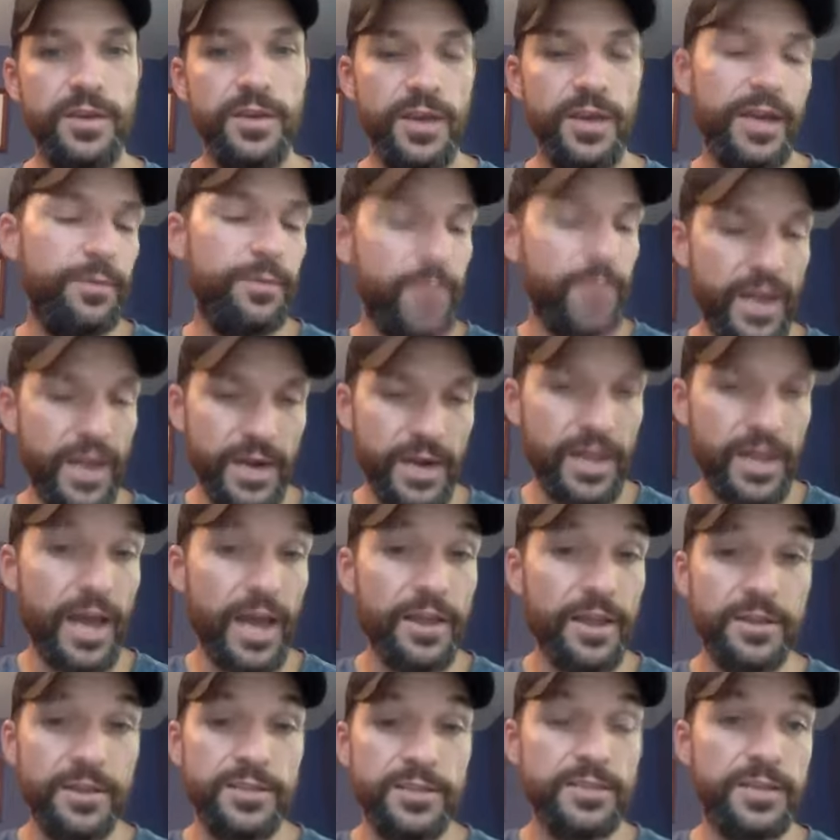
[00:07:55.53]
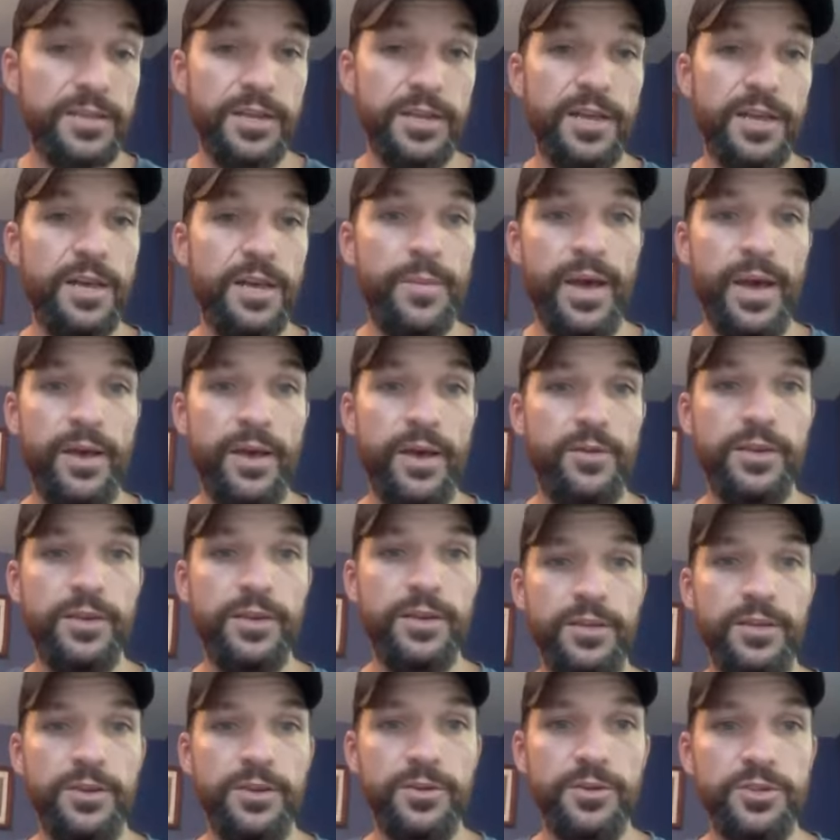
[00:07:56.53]
and a lot of this is going to come out,
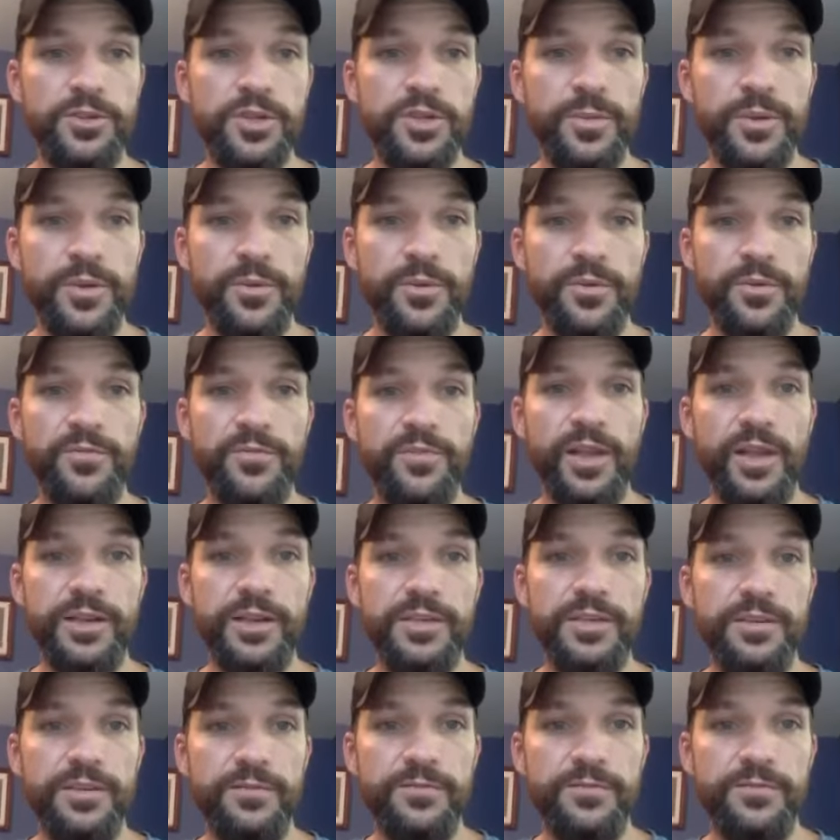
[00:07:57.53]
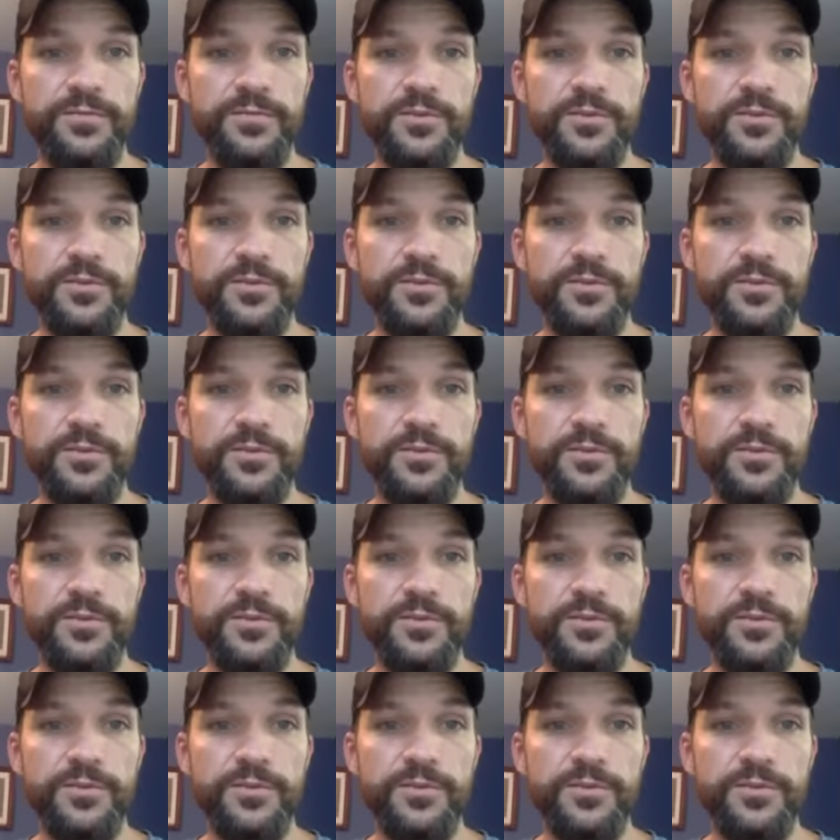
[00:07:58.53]
it should be reflective